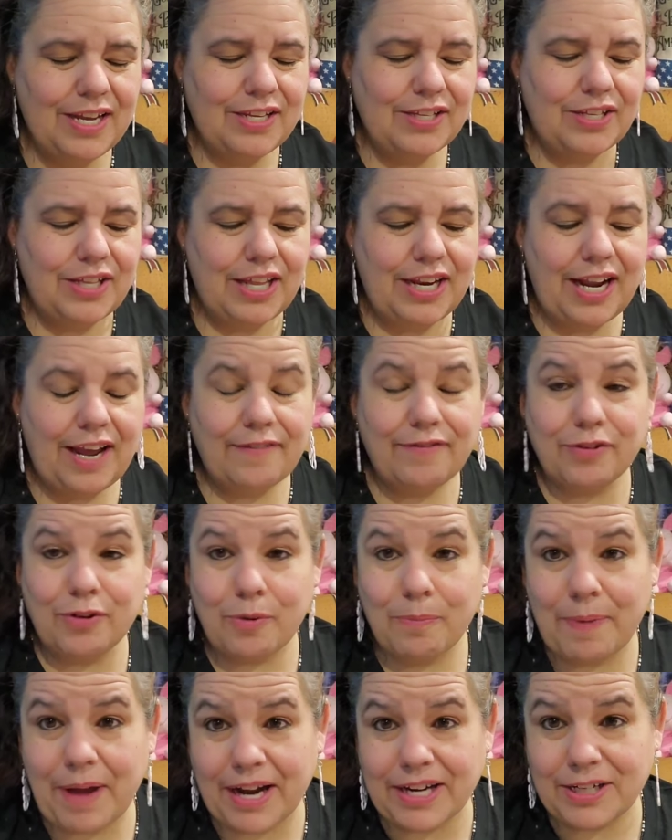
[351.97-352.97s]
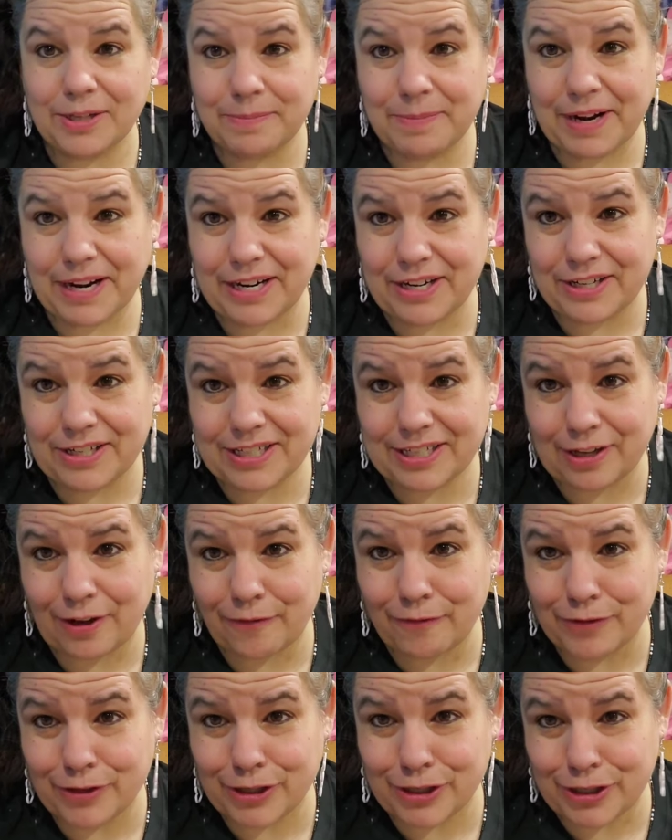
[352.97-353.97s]
So then I have to go back to my inner
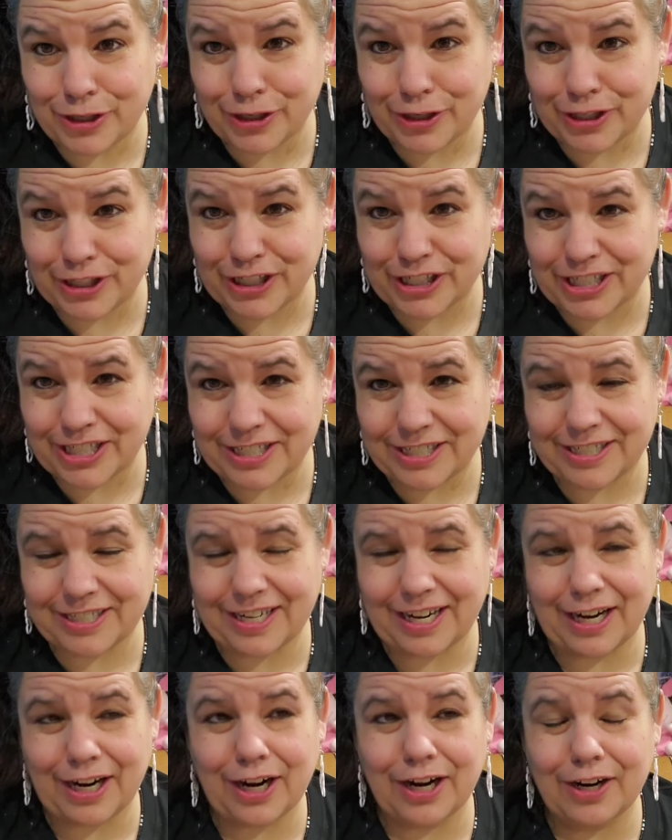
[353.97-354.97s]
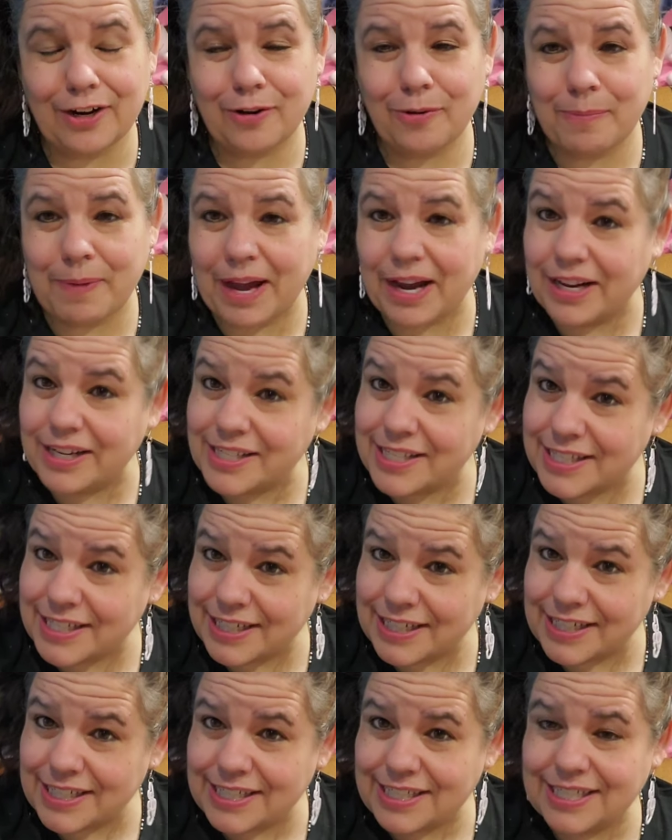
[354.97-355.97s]
self and search I gotta go back and
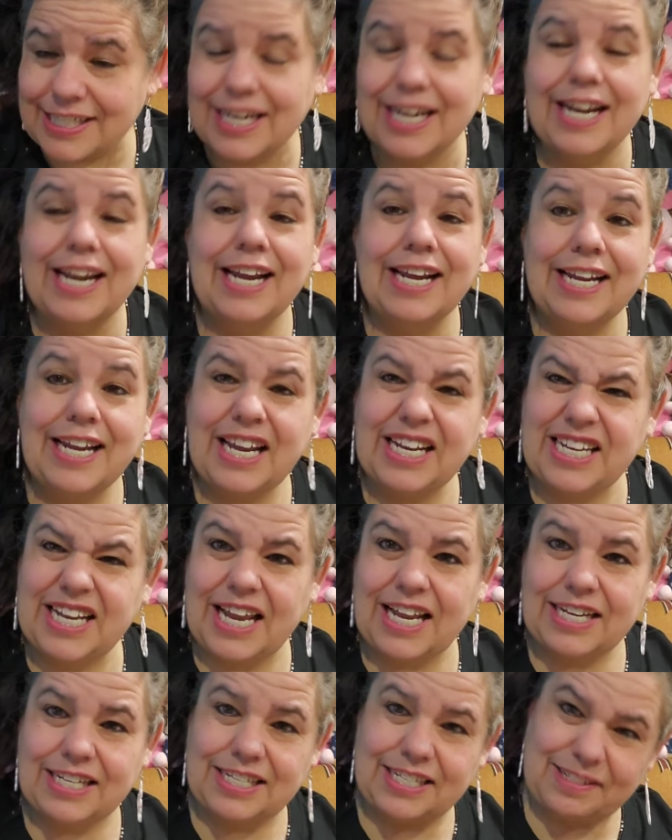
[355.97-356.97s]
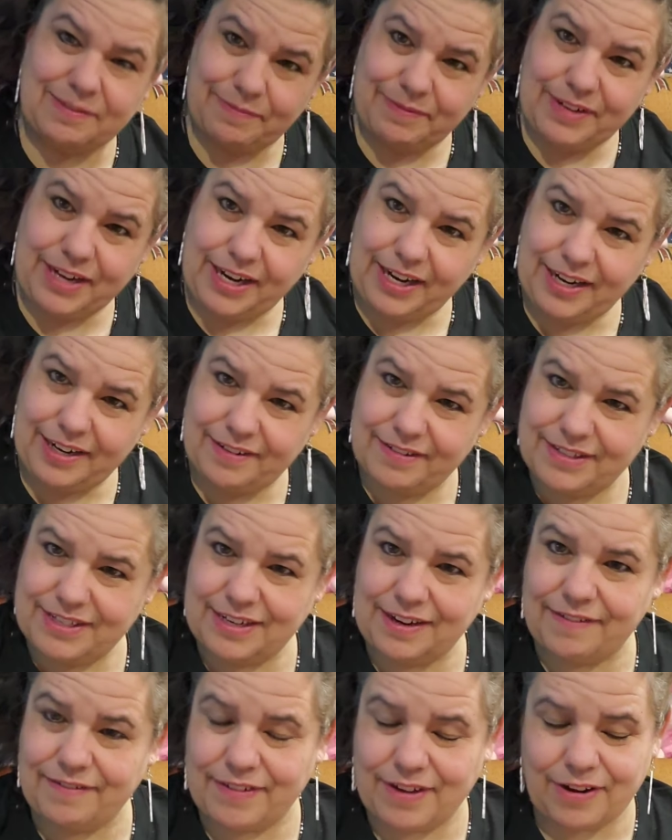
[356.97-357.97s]
search. Get that negative
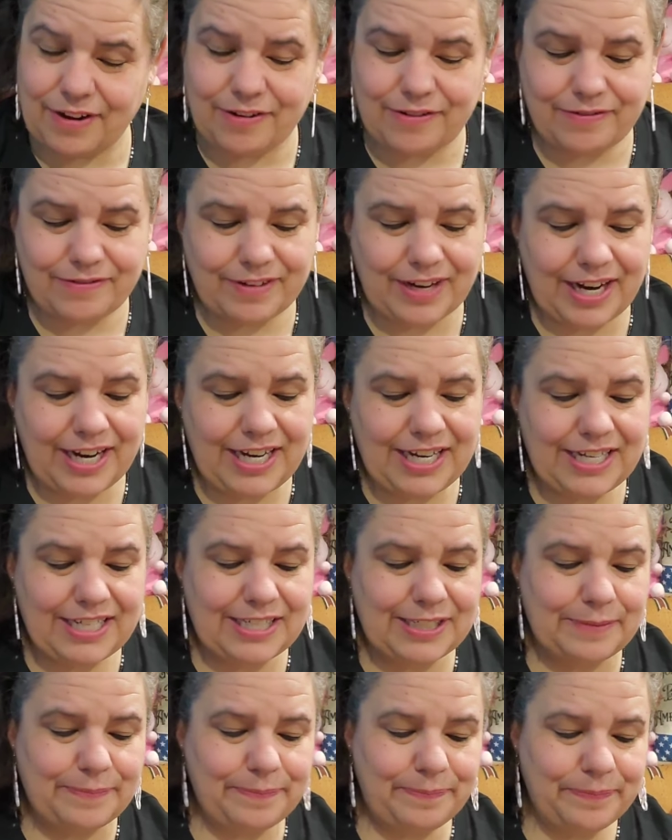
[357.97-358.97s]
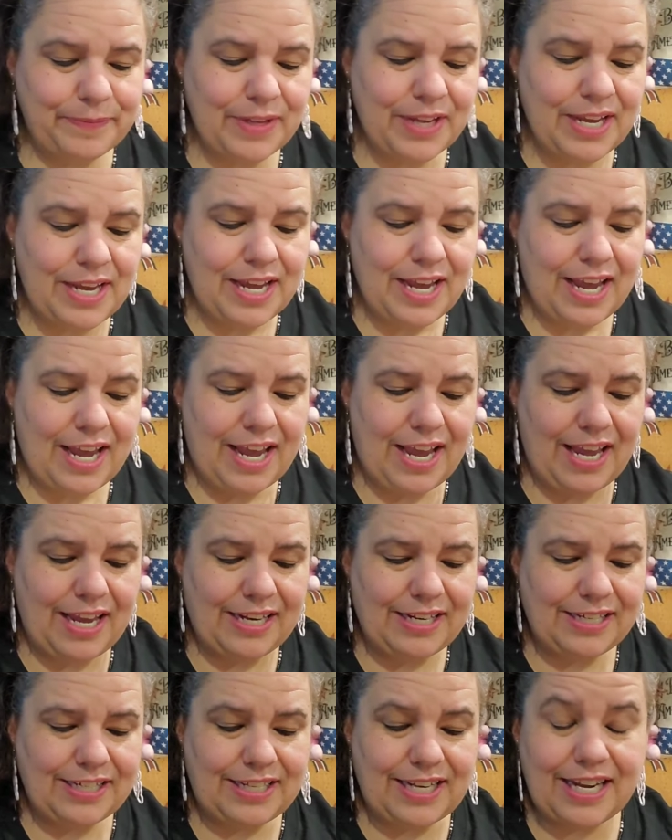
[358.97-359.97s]
stuff out, right?
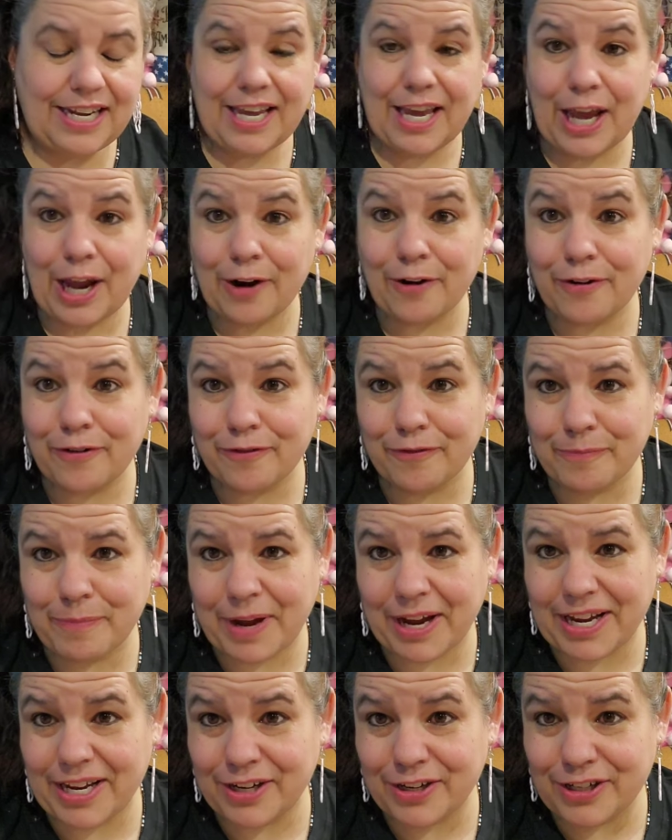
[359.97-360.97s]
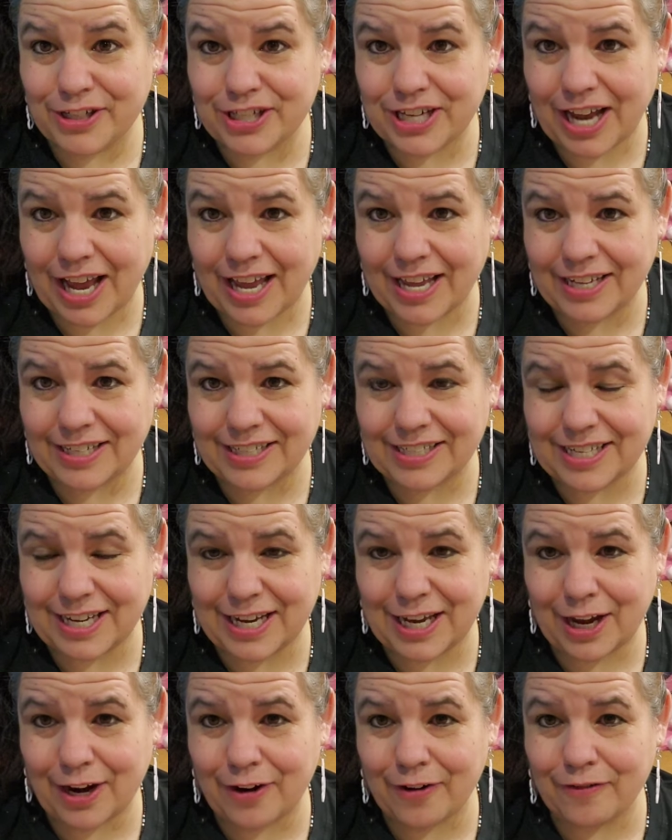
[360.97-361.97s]
And care of my inner child,
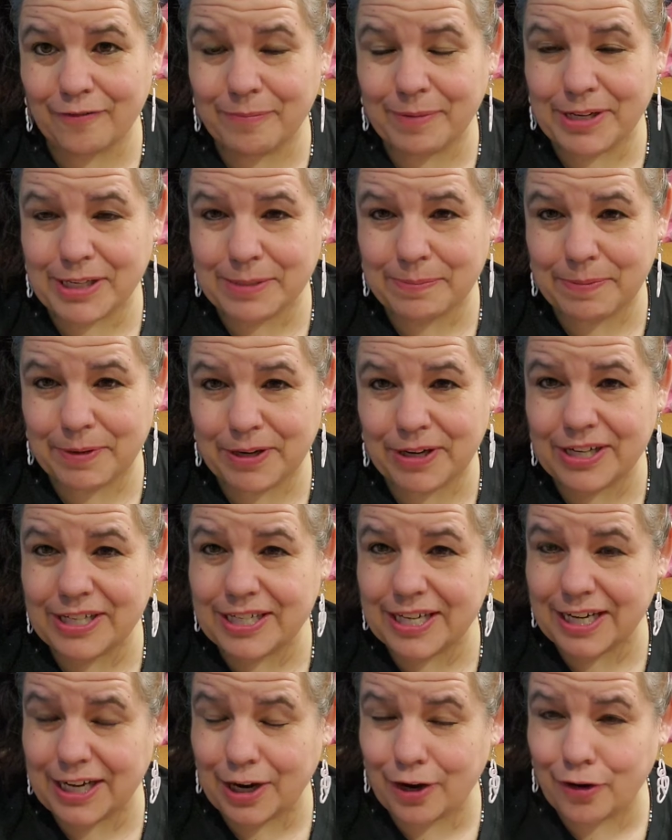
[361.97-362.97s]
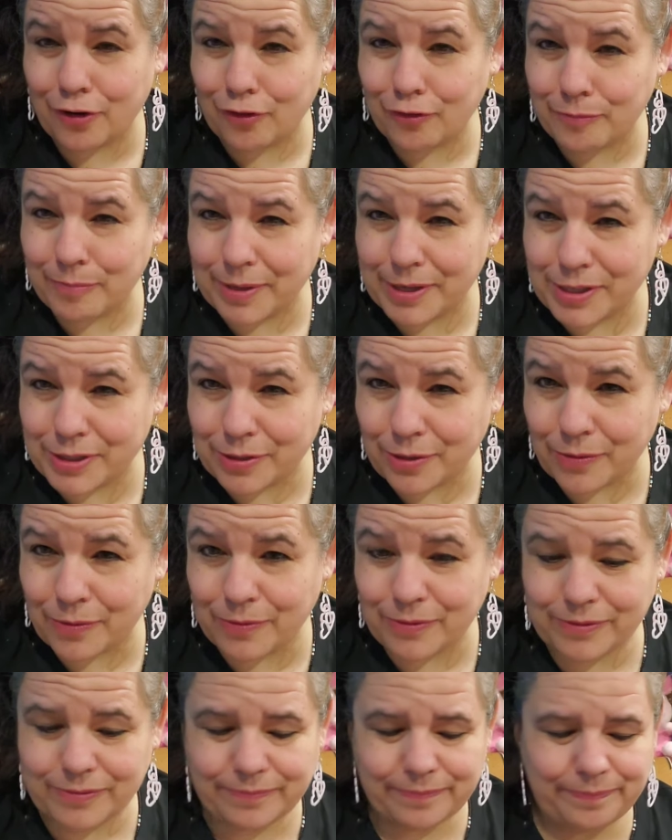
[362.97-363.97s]
take care of my spirit, take care of my
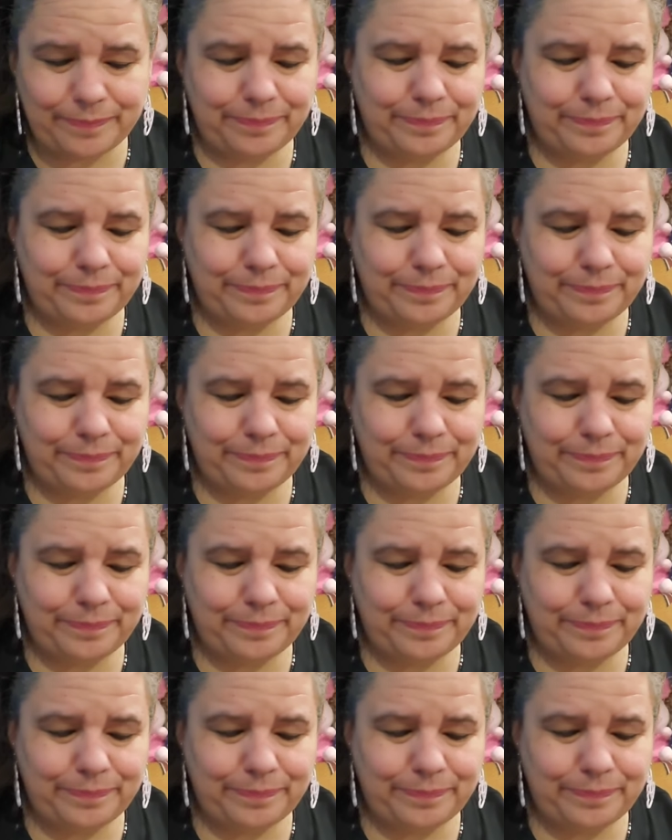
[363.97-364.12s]
soul.